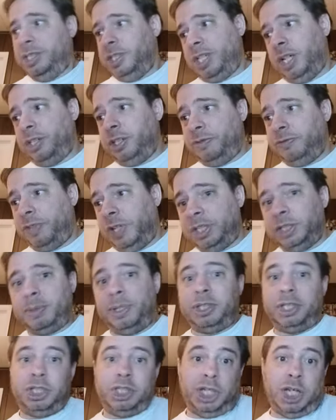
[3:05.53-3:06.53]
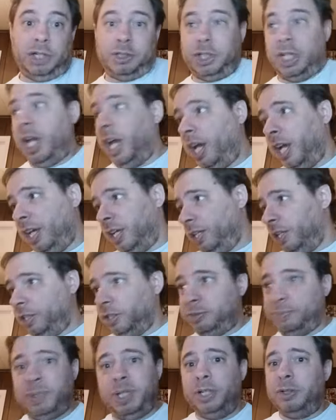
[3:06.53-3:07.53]
Tell your friends about the channel. It's like, hey,
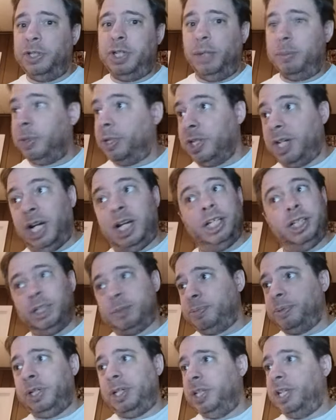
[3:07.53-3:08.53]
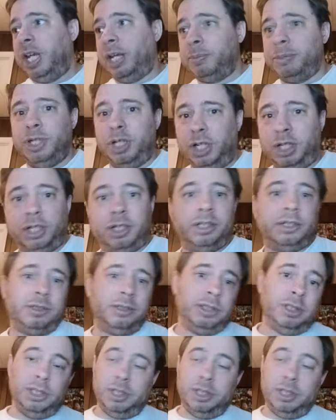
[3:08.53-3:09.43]
this Peter Gilmour guy is pretty damn good.